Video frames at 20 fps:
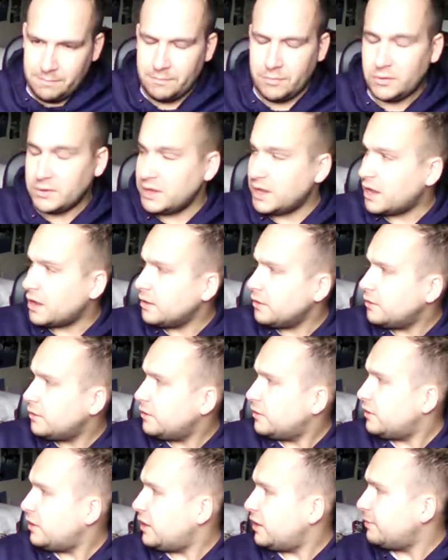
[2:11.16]
But yeah,
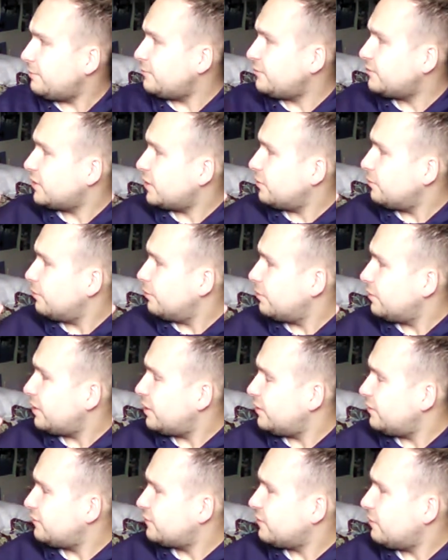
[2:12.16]
so
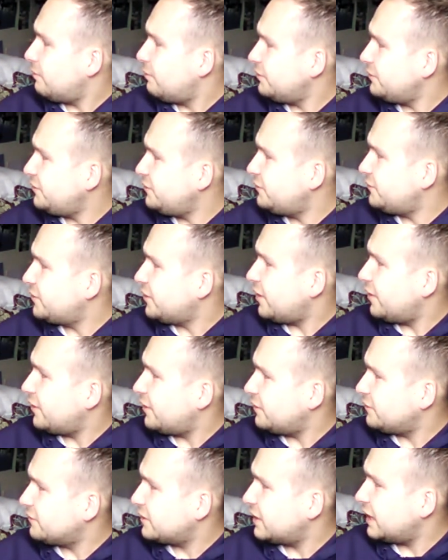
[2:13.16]
I wanted to start
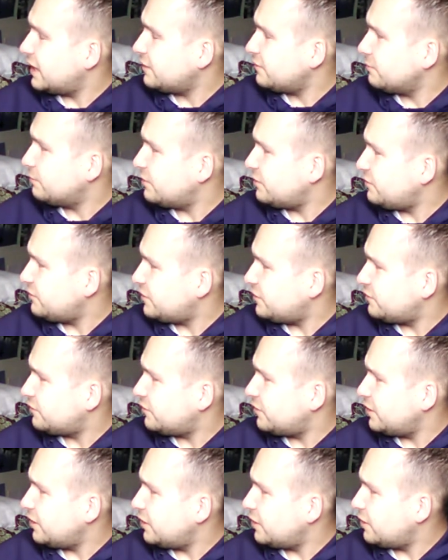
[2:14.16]
this kit, which is
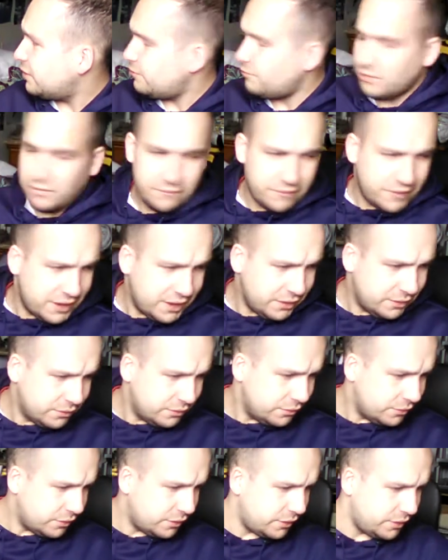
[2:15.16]
the Reval
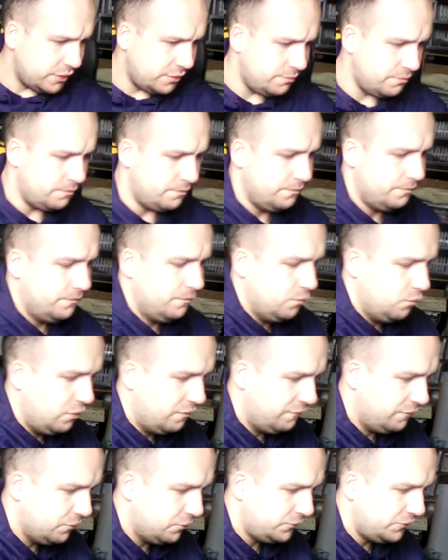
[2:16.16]

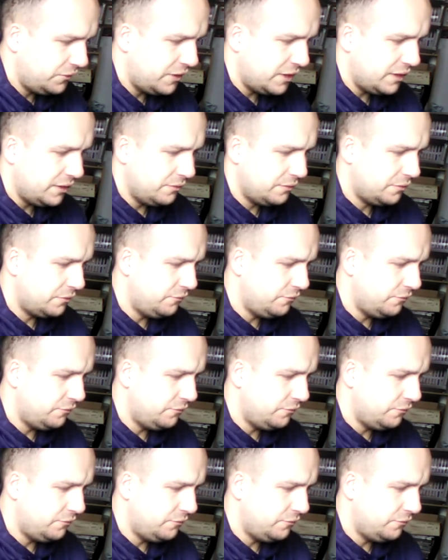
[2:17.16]
148